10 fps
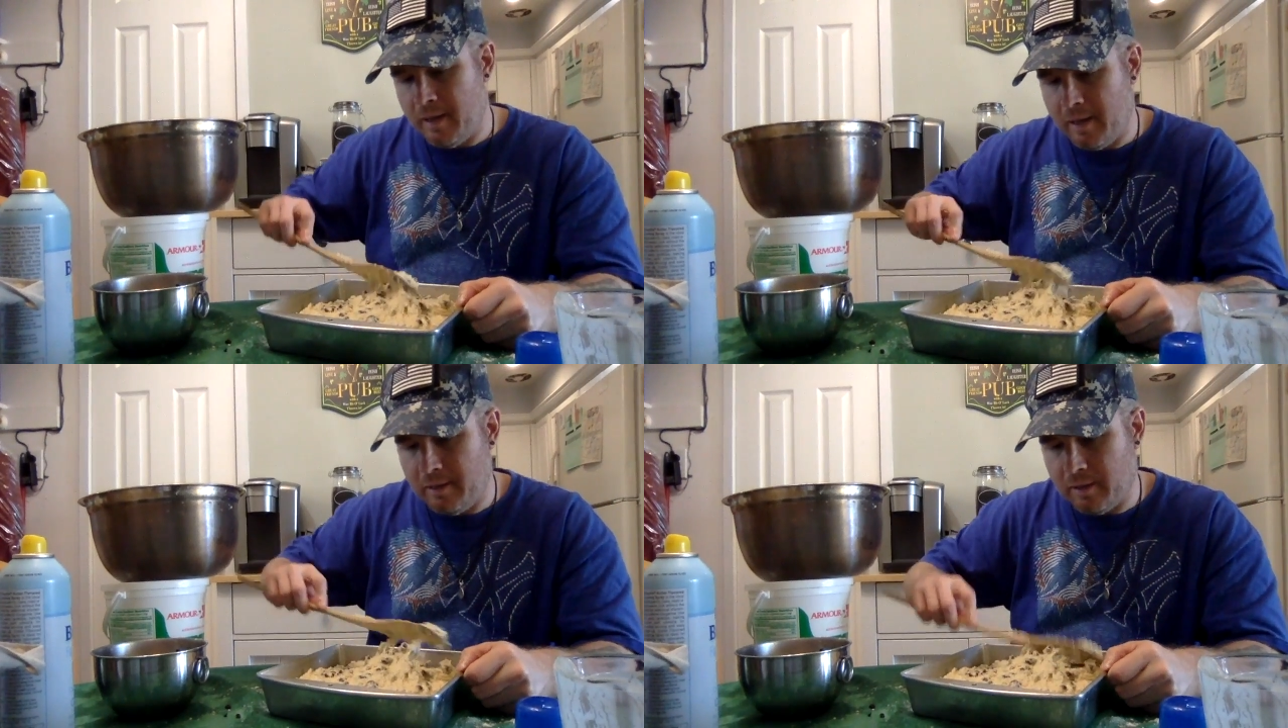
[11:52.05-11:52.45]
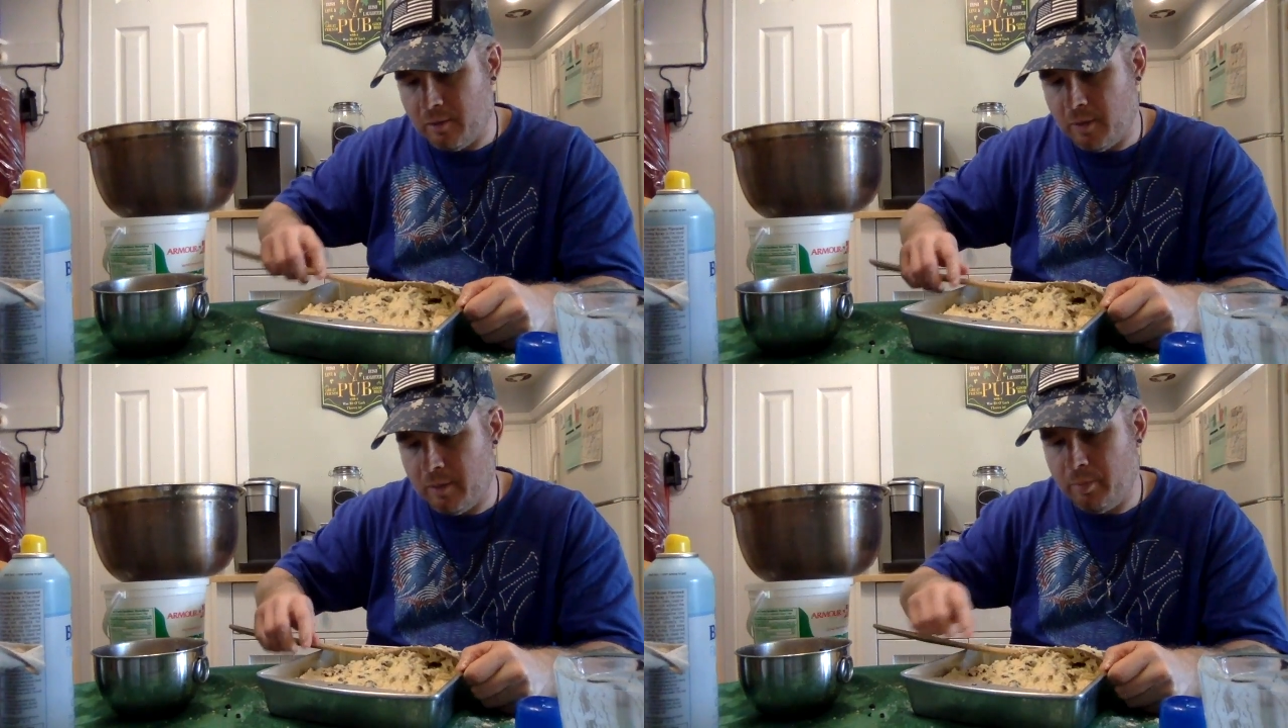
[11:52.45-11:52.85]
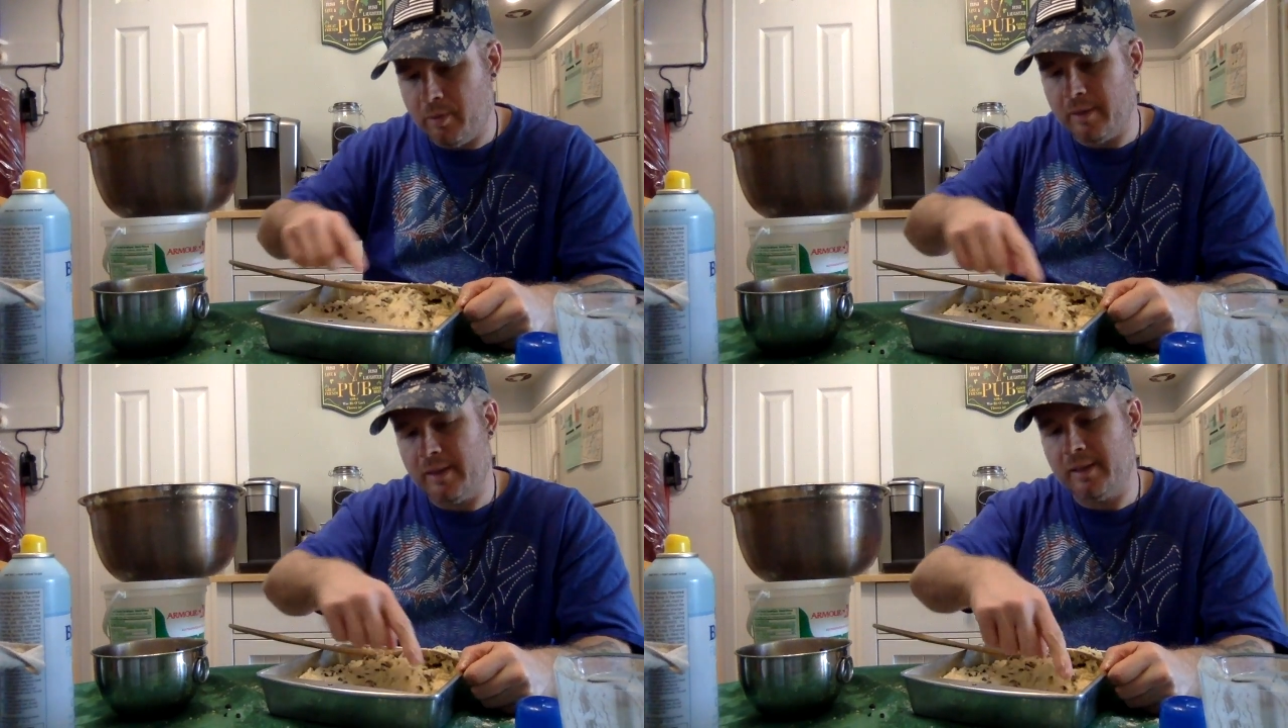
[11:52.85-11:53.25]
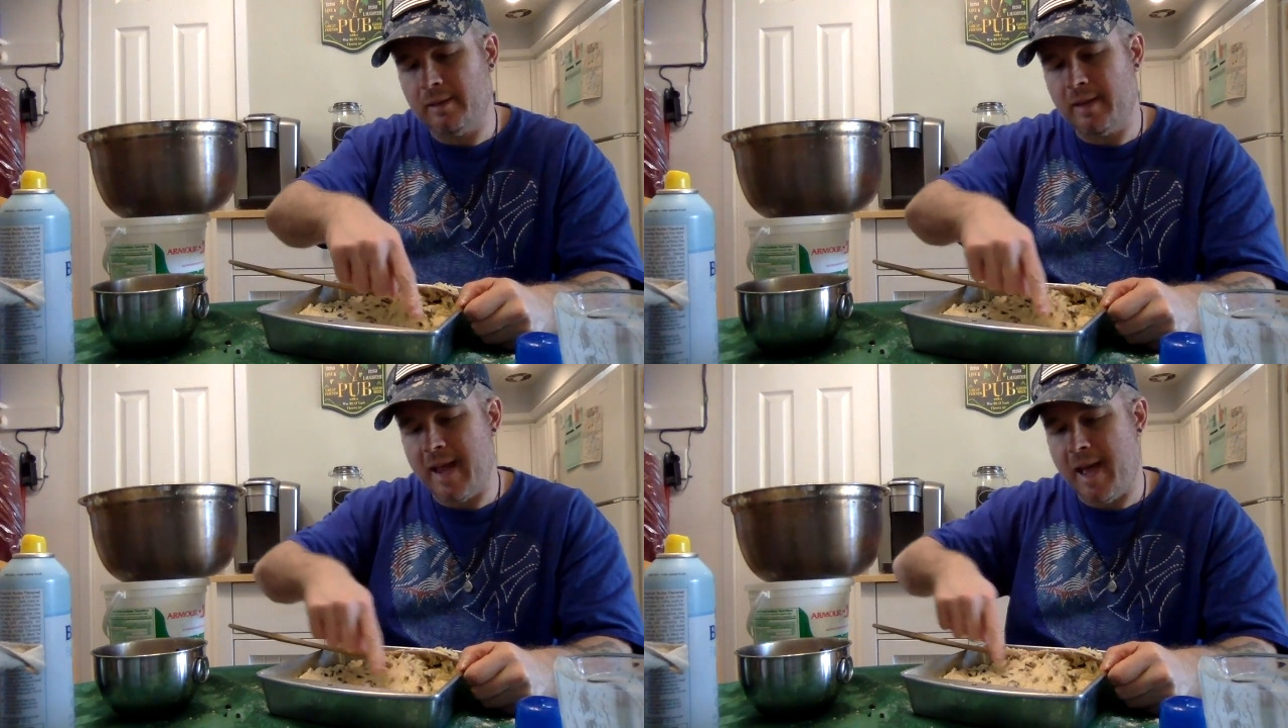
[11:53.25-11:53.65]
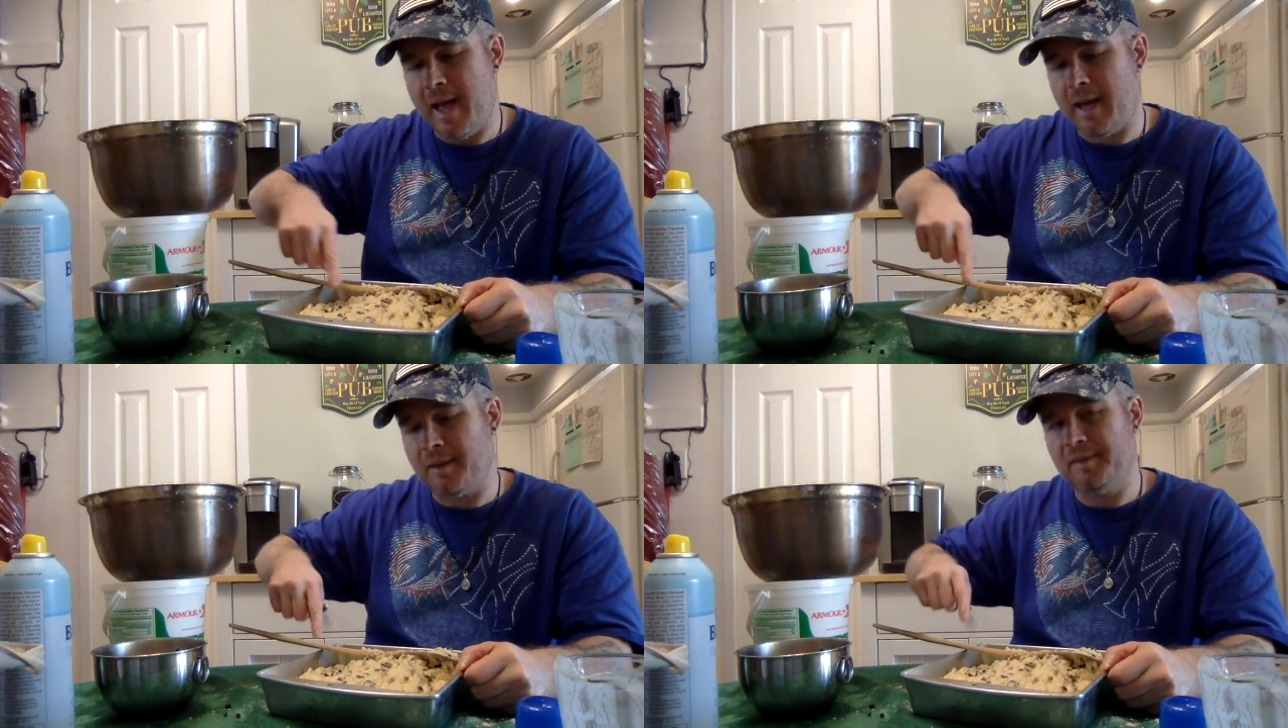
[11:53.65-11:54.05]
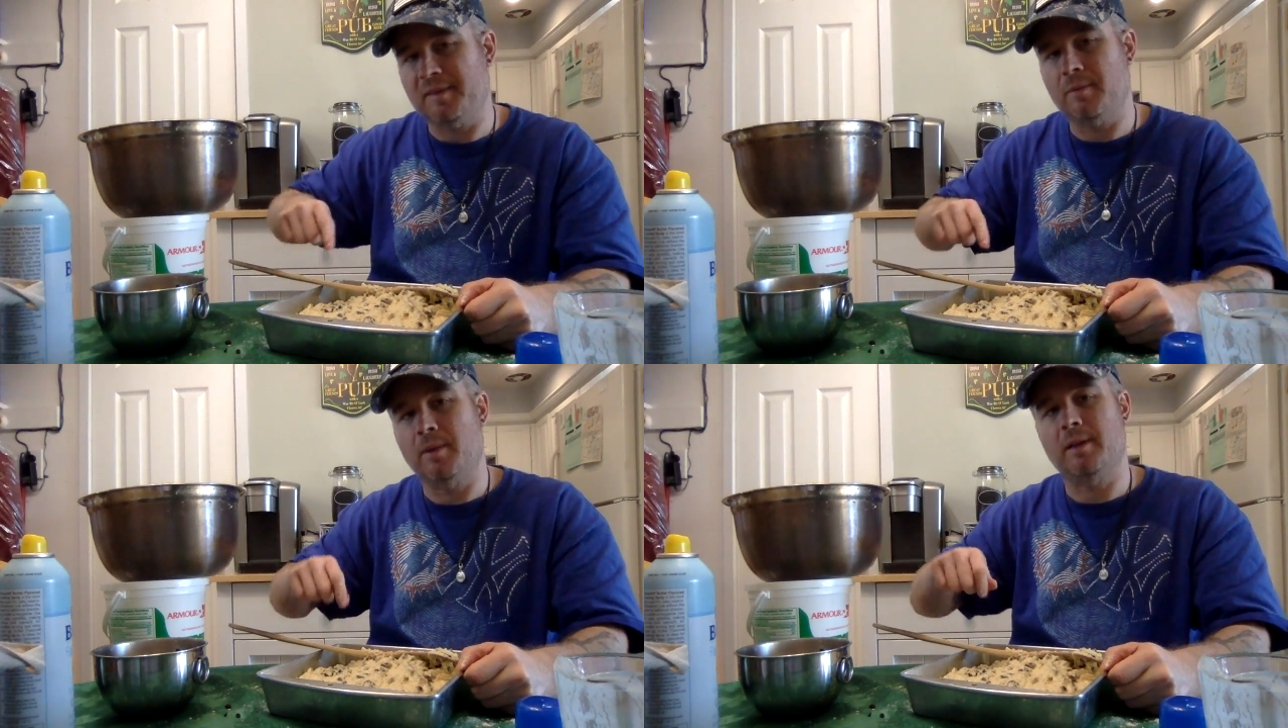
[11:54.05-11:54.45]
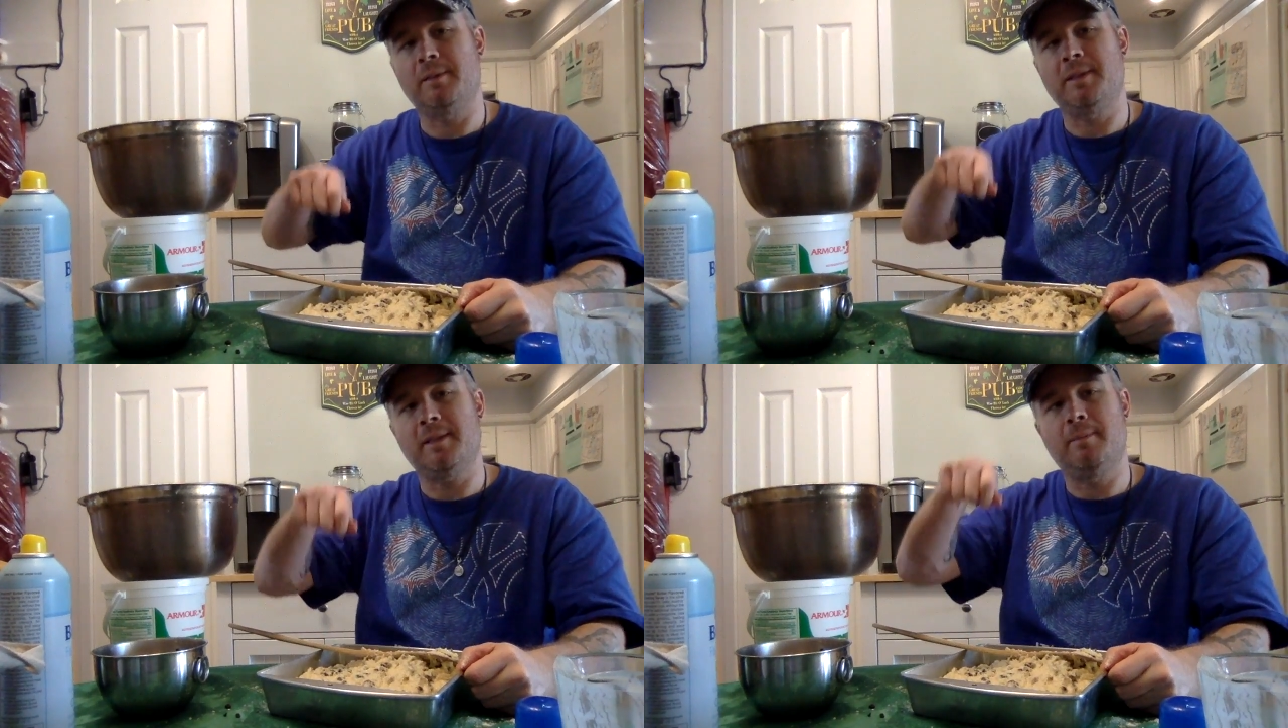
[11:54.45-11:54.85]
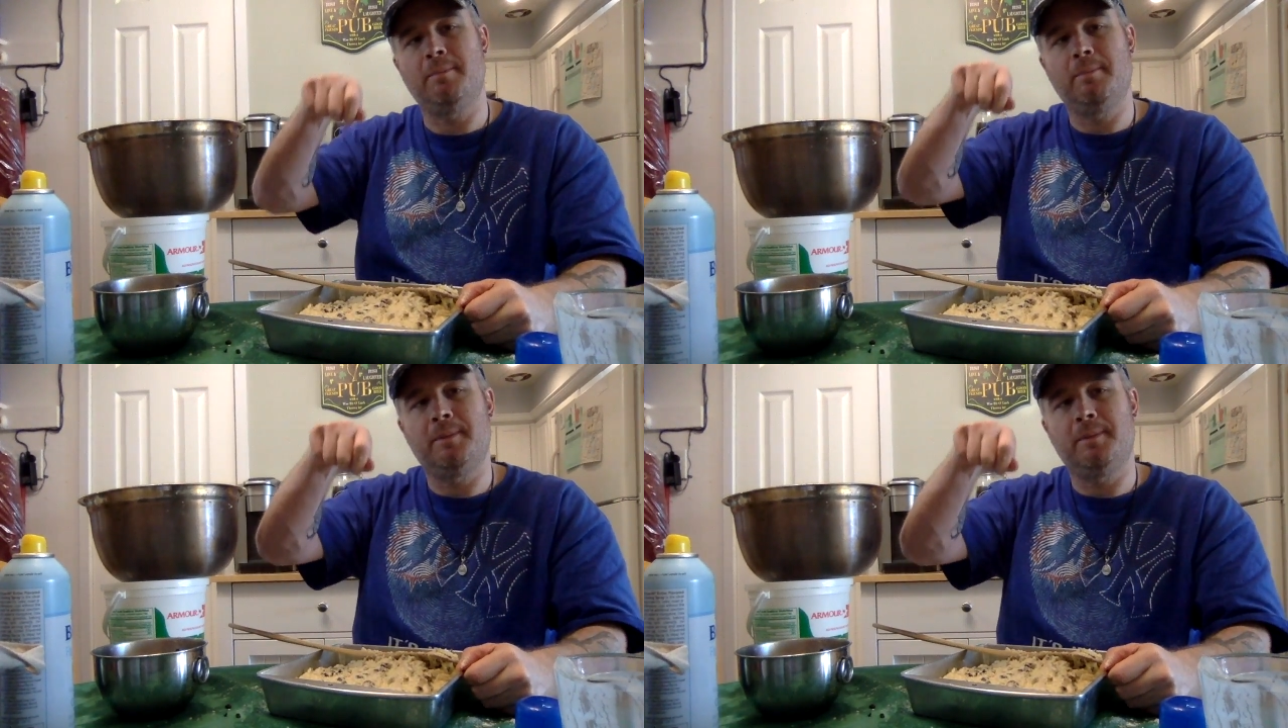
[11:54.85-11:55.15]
and you're going to want to put an X. You want to